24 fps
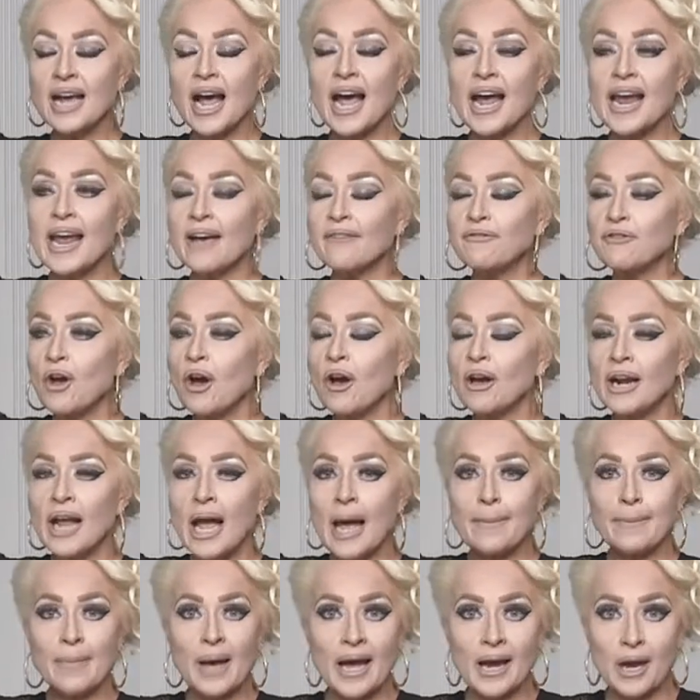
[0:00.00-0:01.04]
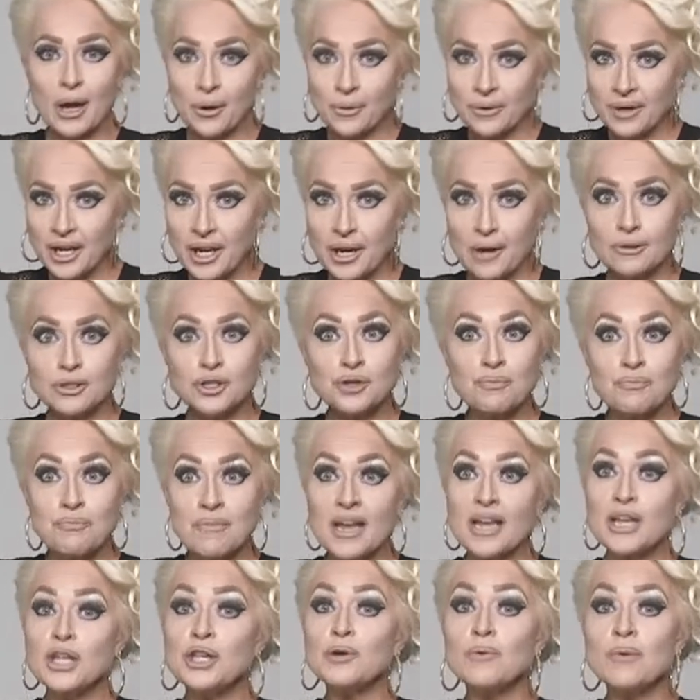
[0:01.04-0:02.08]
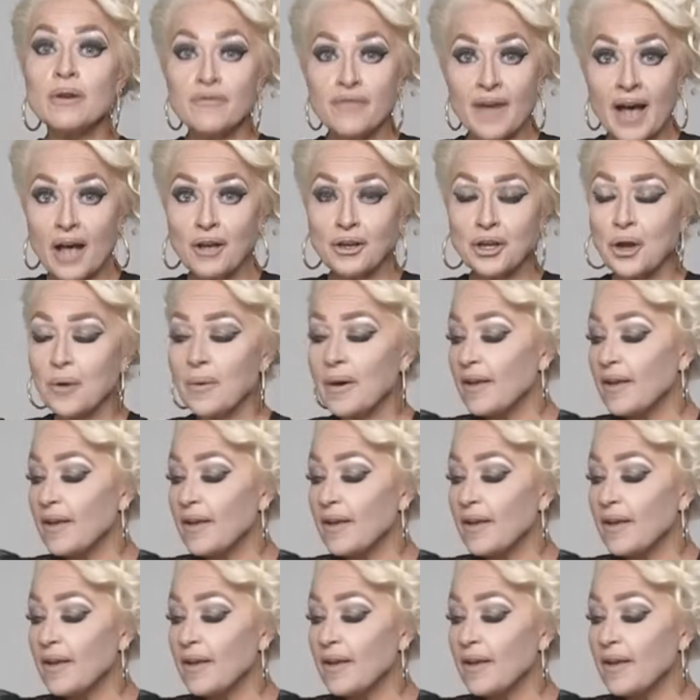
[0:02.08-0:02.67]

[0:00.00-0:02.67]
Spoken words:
I have gone on my own here to make you a value.